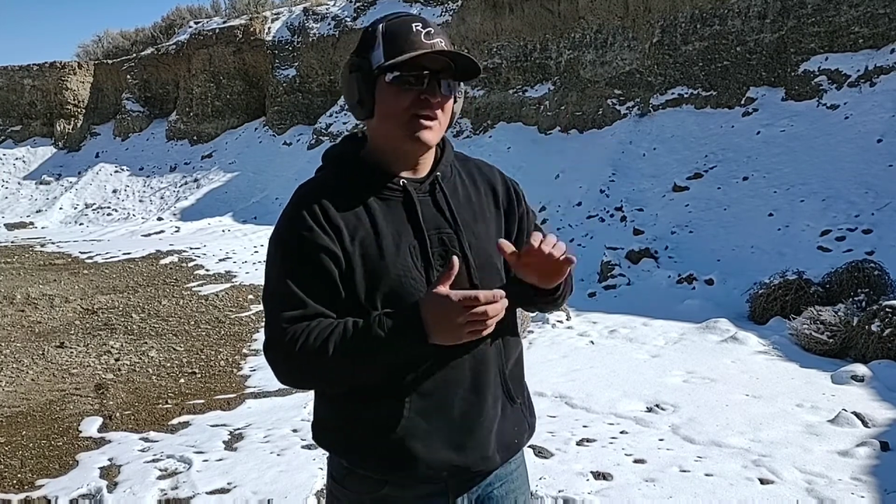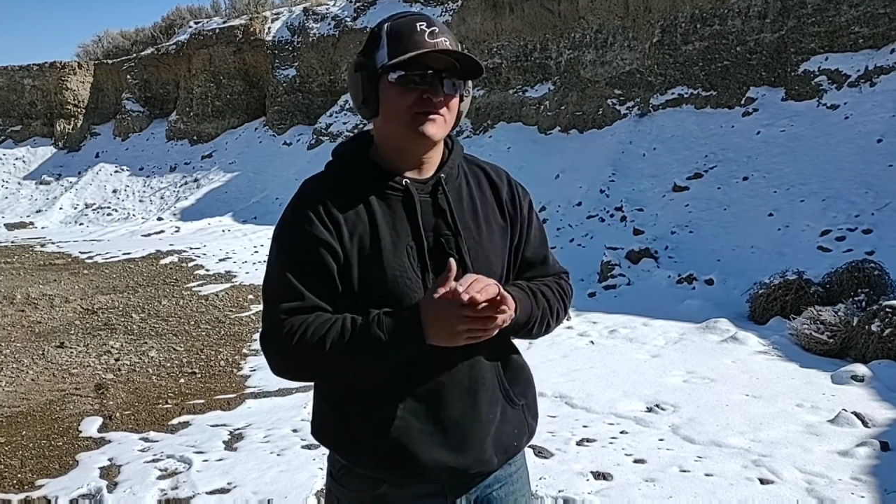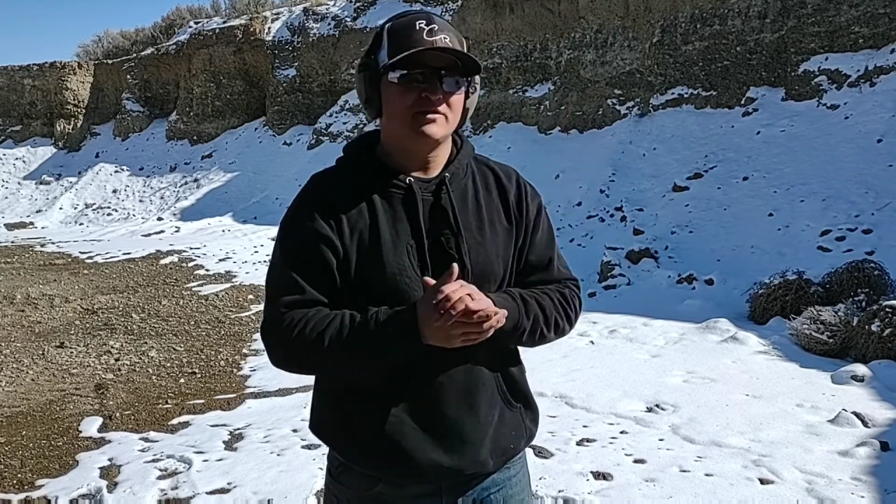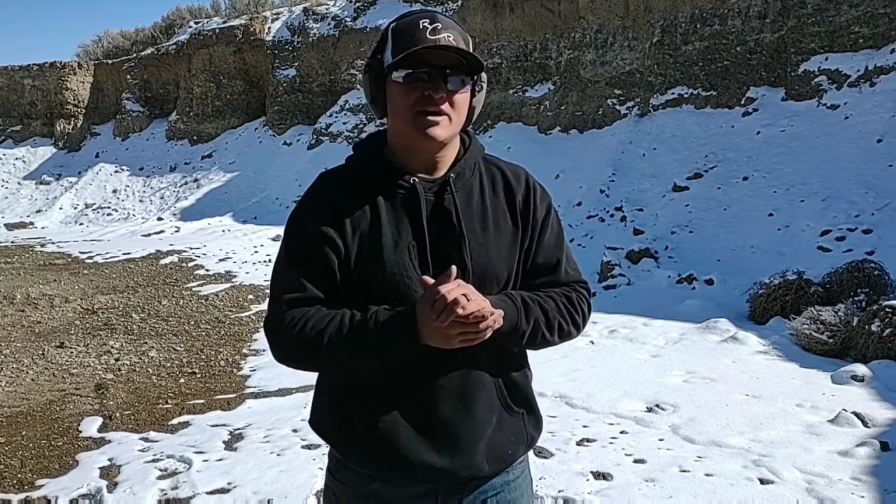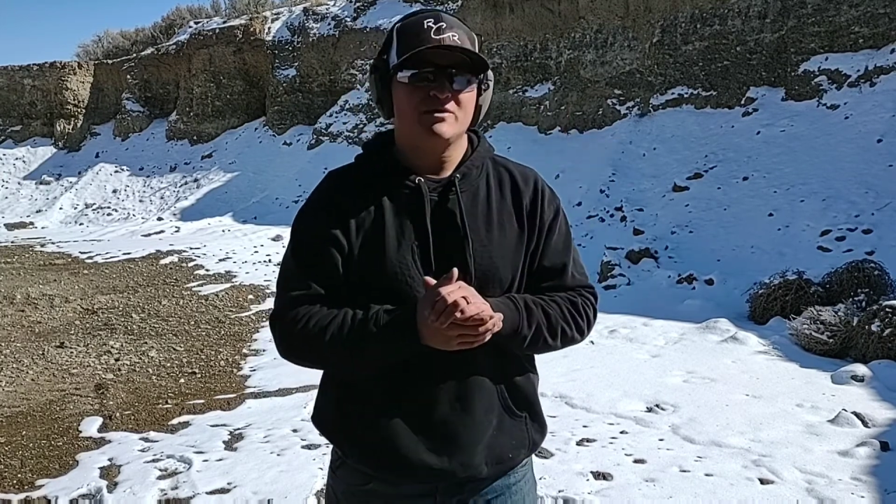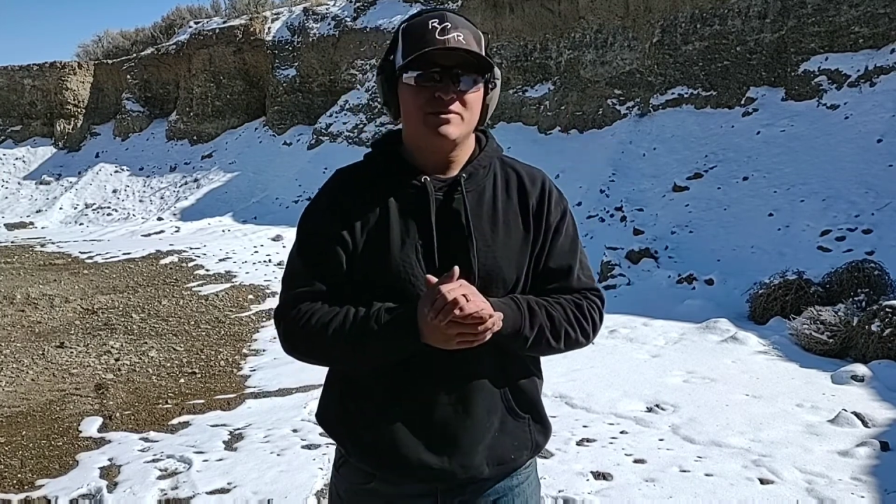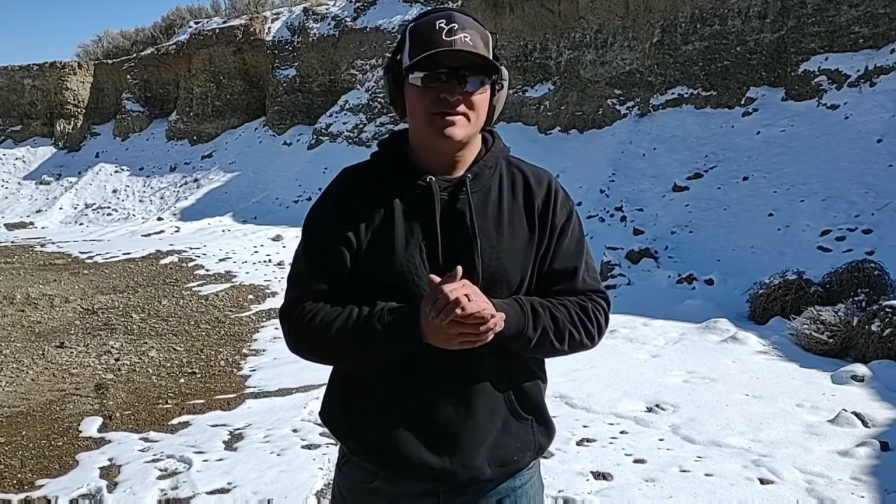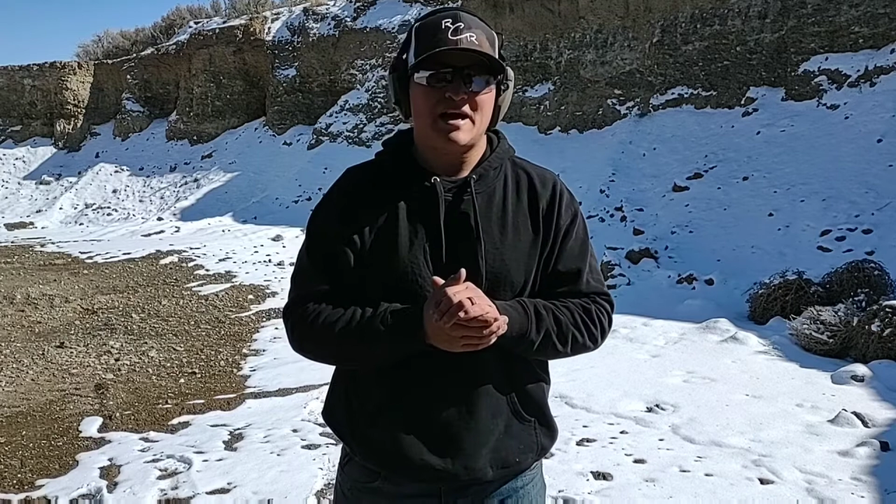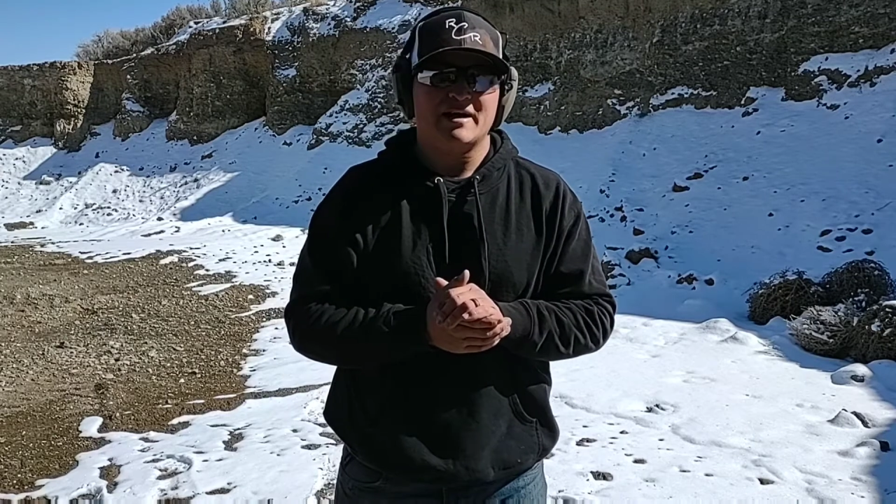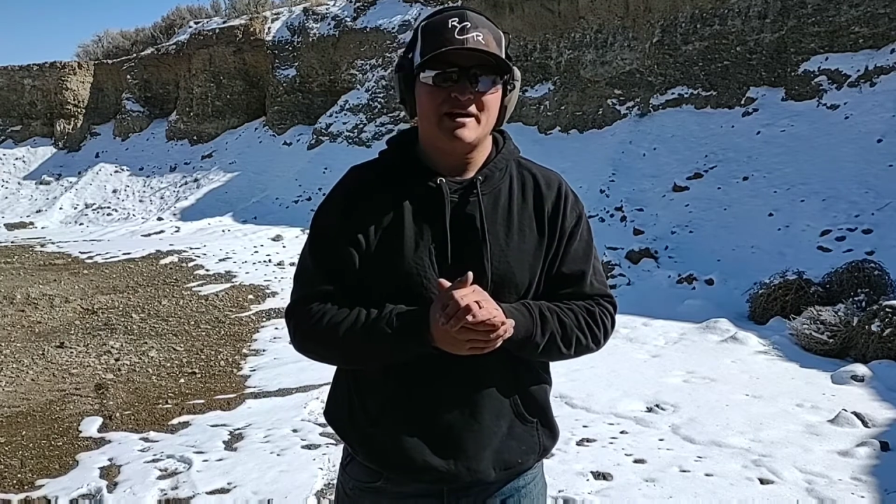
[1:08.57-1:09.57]
never done it with
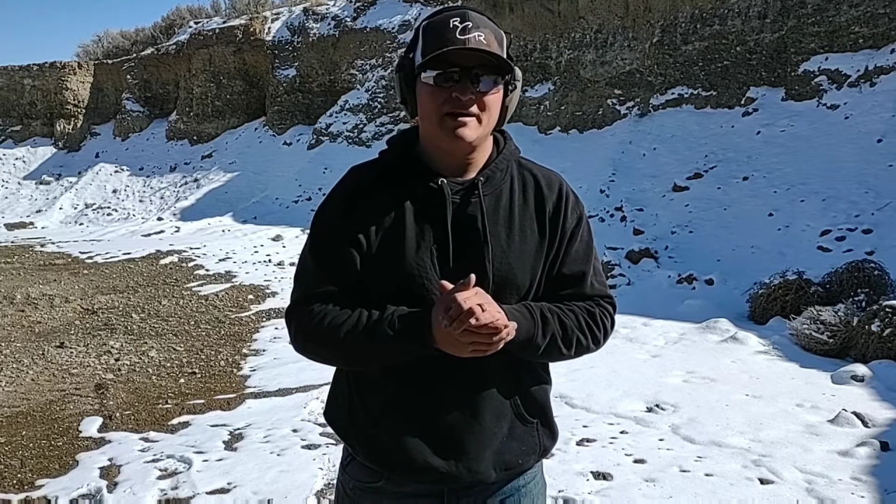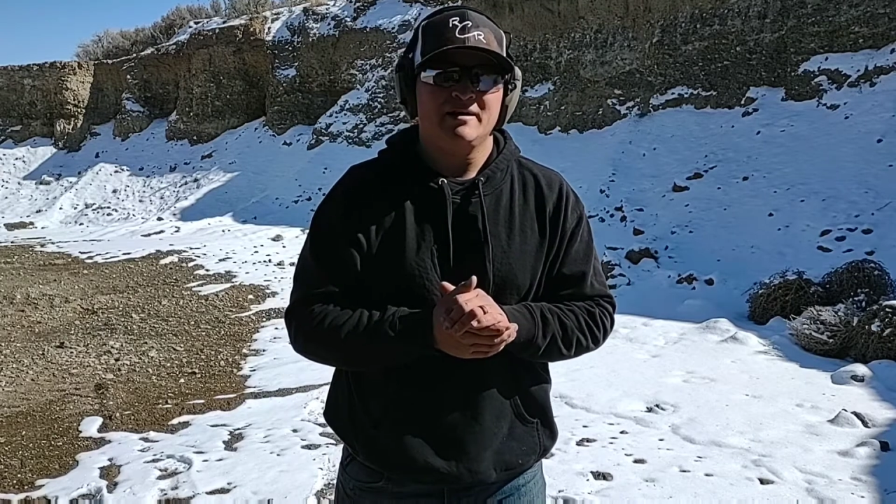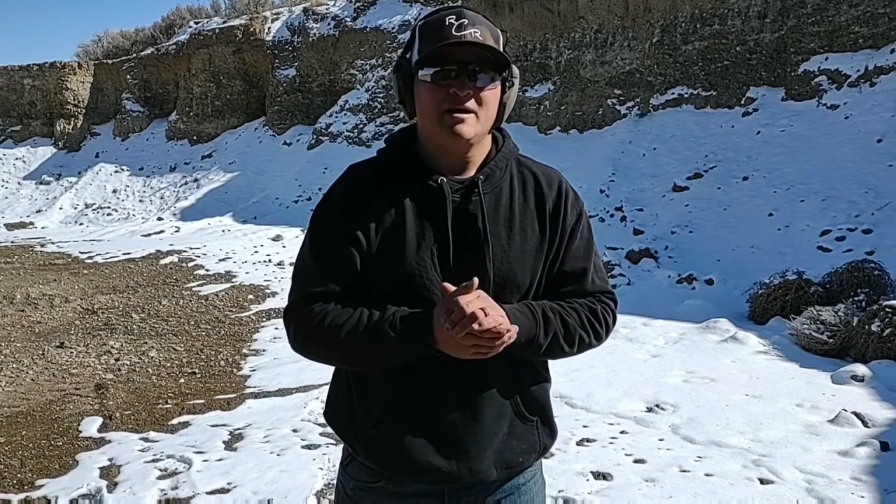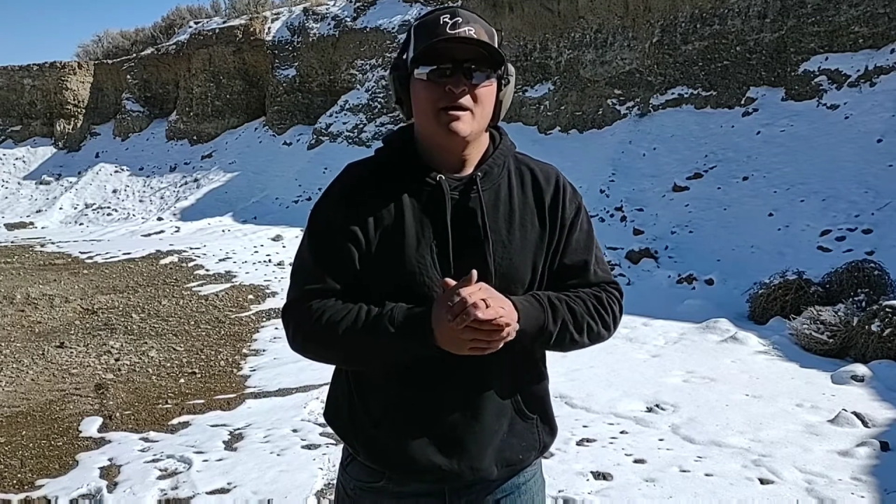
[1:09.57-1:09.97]
that gun,